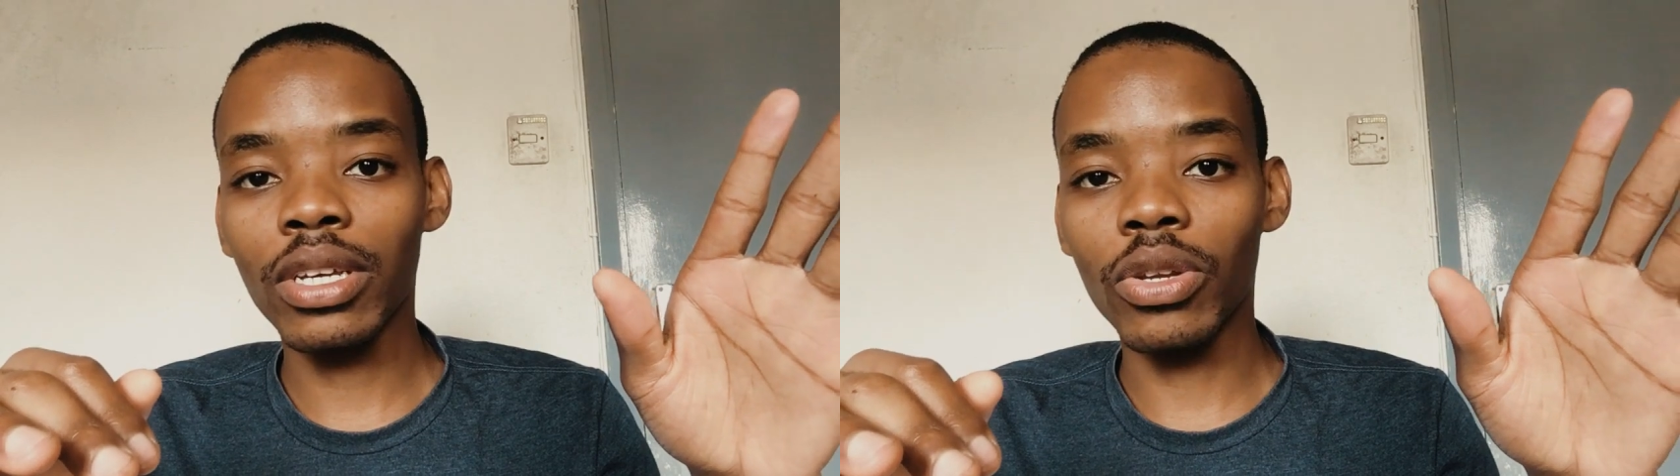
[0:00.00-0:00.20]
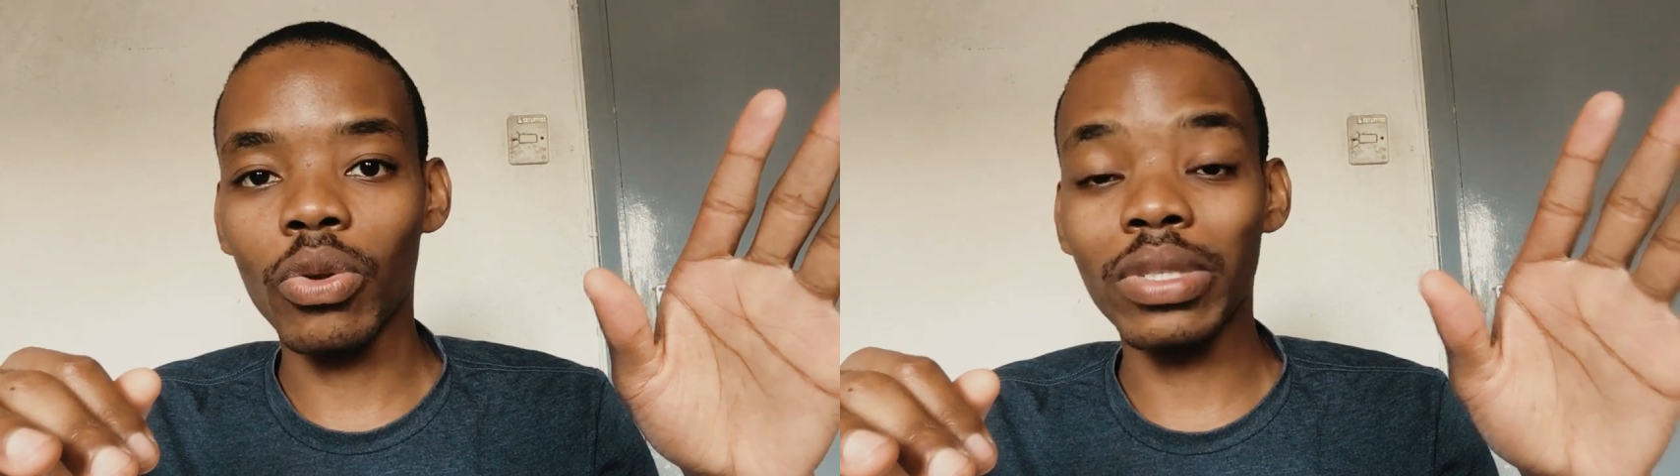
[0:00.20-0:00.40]

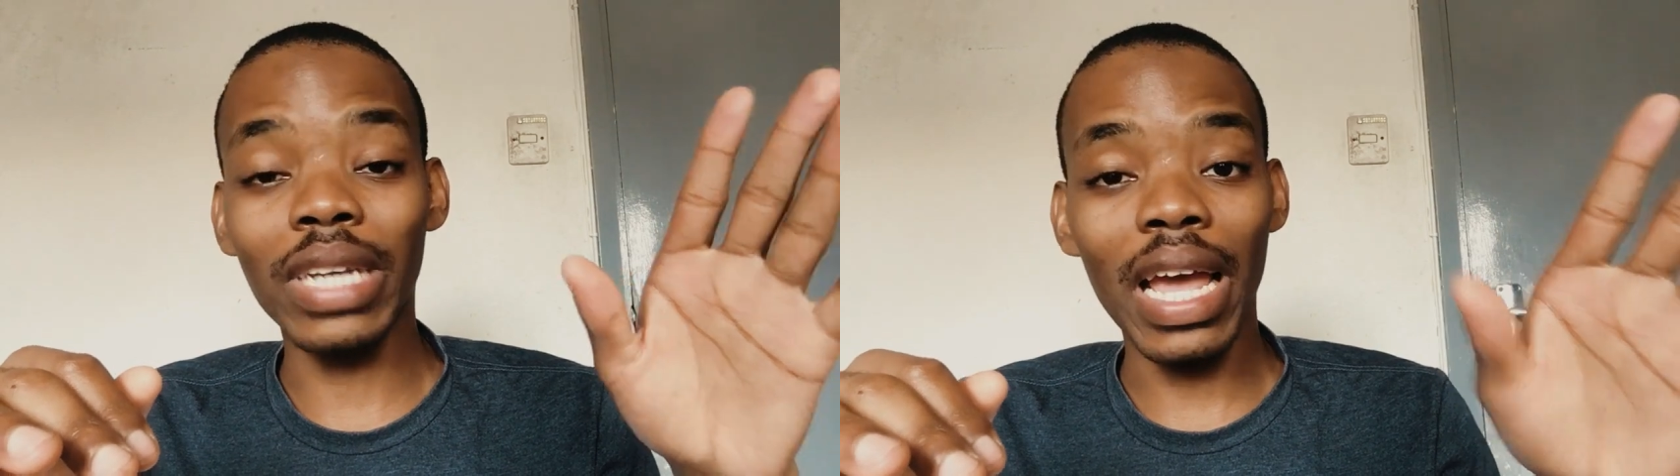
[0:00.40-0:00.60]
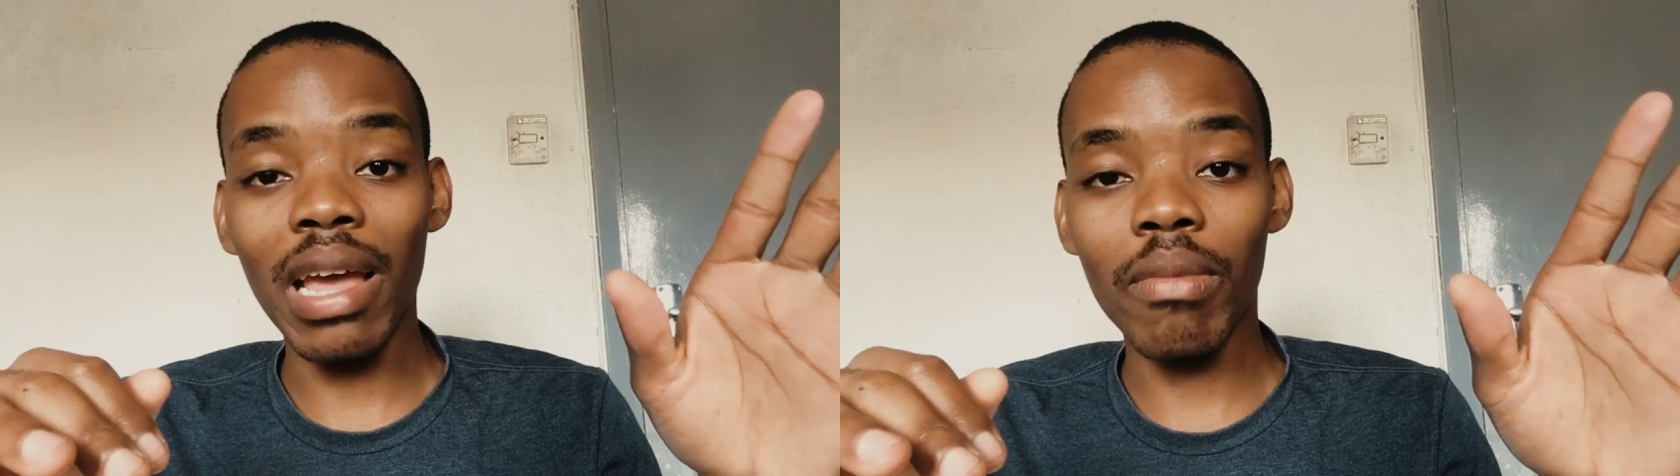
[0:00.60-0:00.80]
you know,
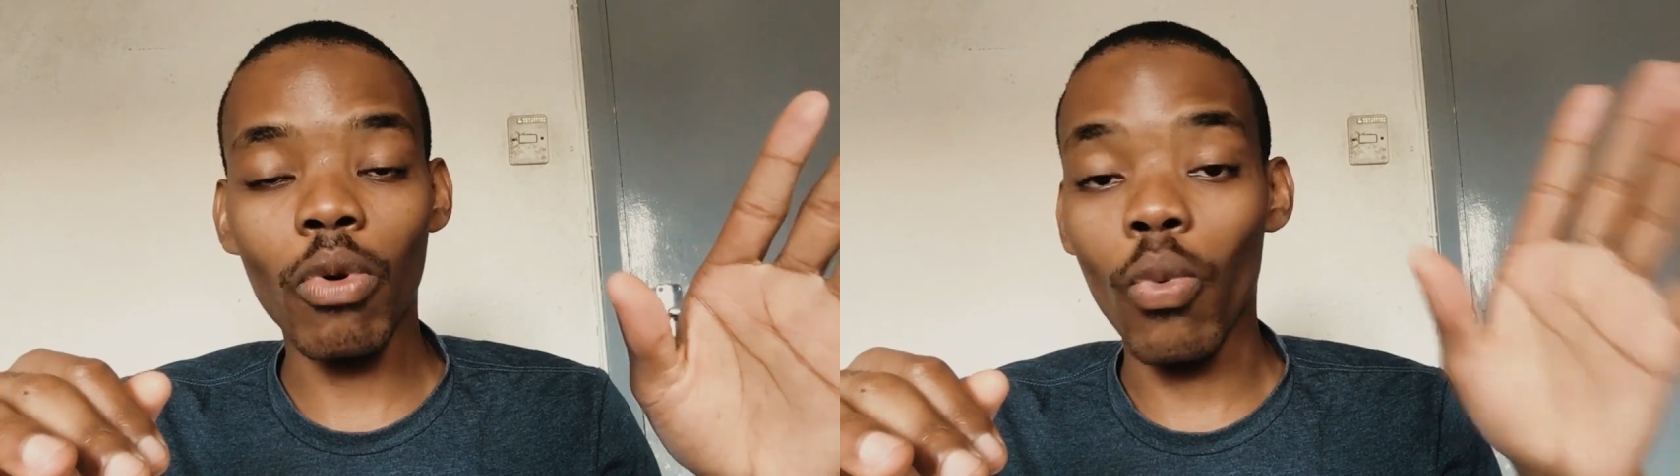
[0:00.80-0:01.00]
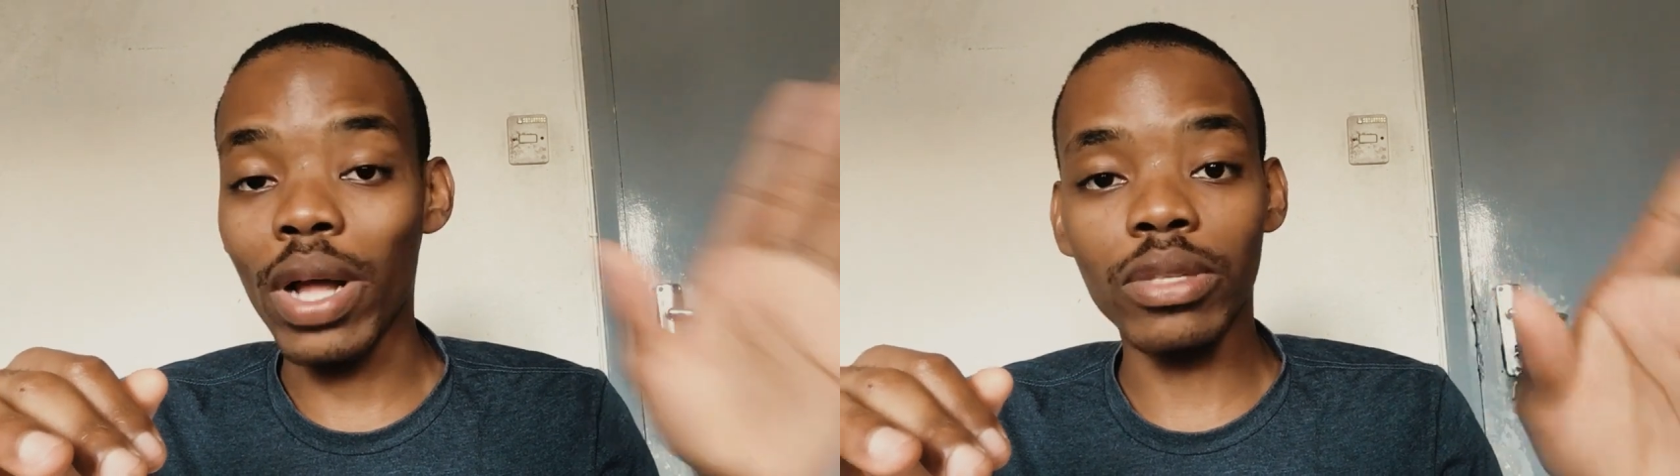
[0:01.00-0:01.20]

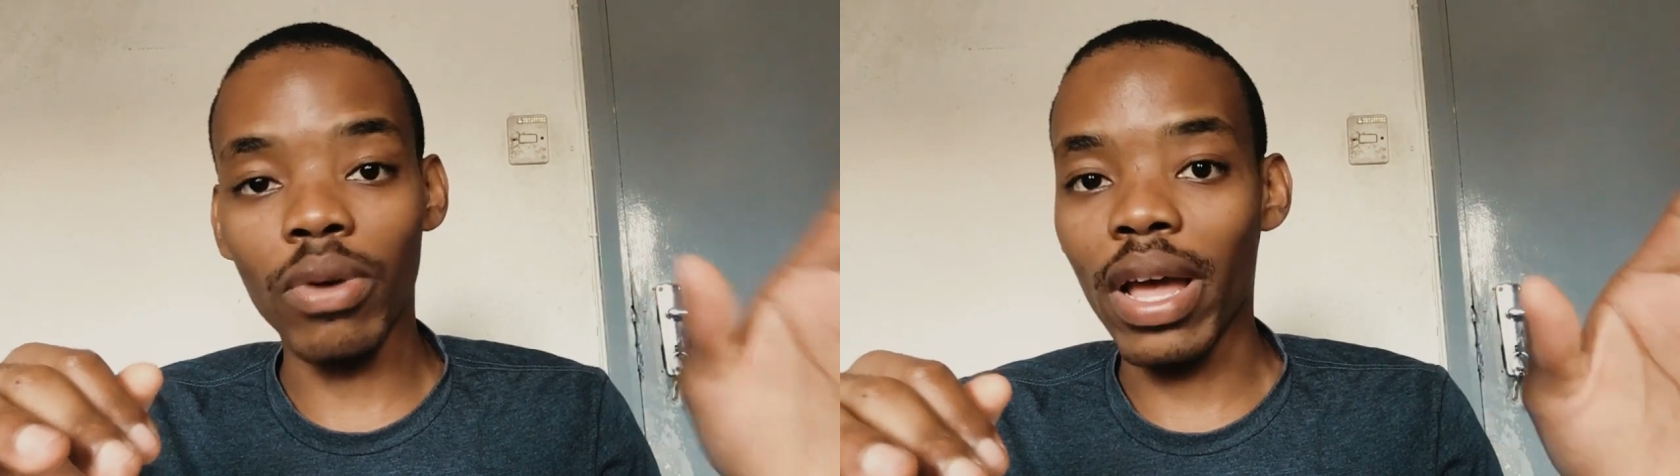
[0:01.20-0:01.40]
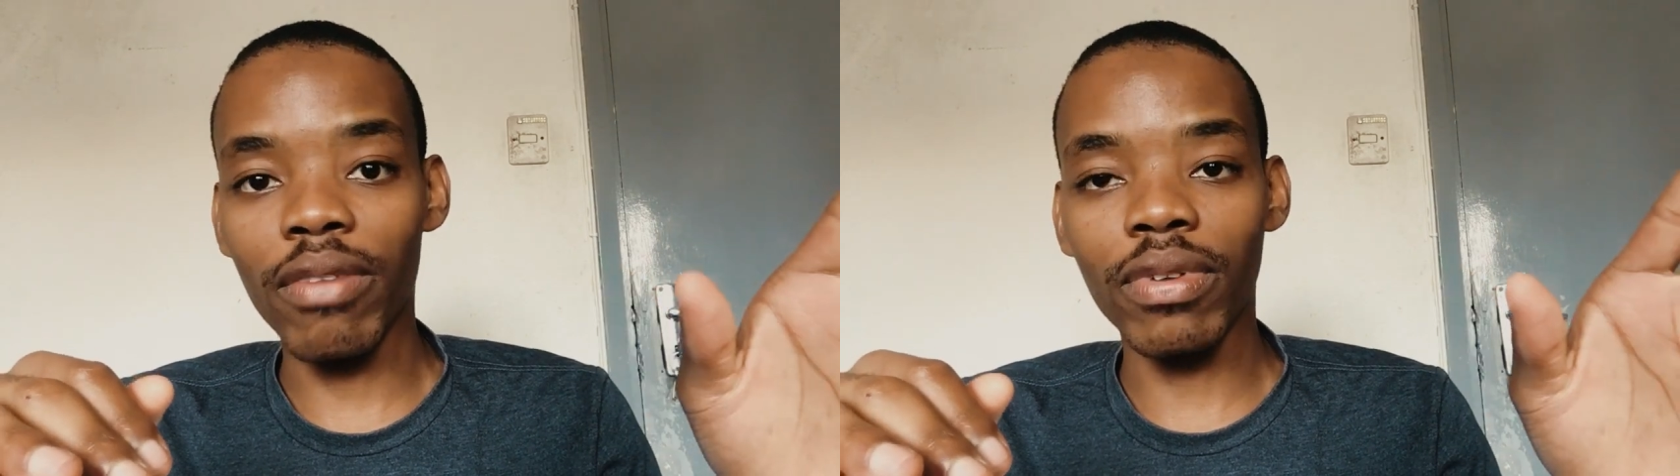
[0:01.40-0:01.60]
jam
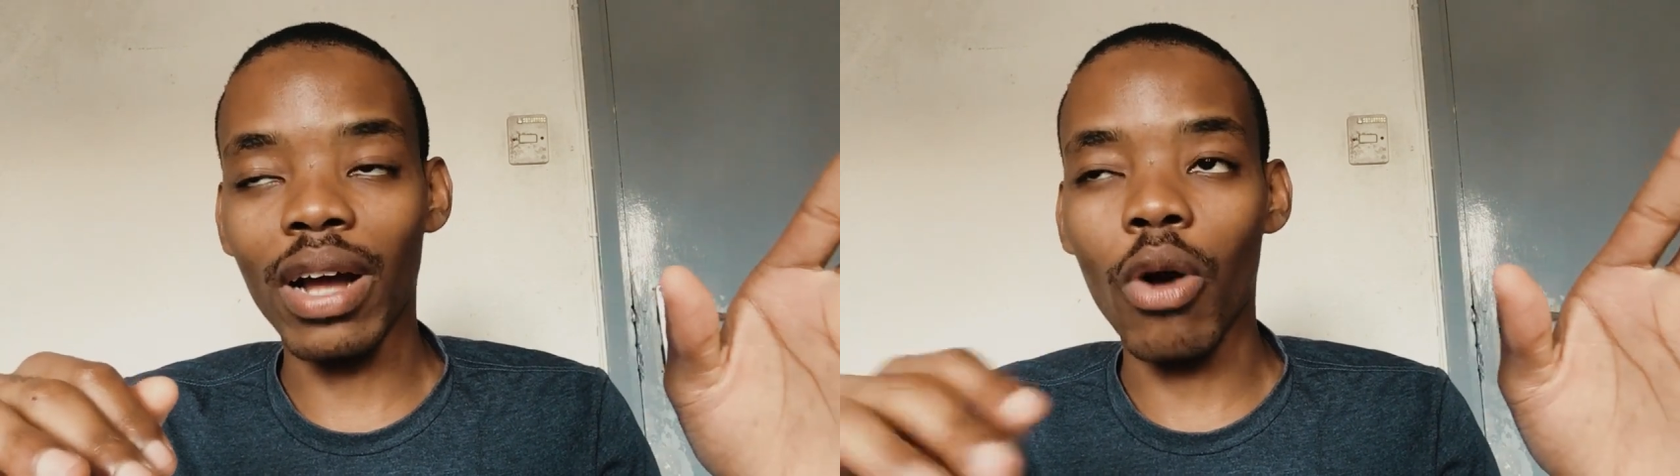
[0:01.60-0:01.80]
whatsoever.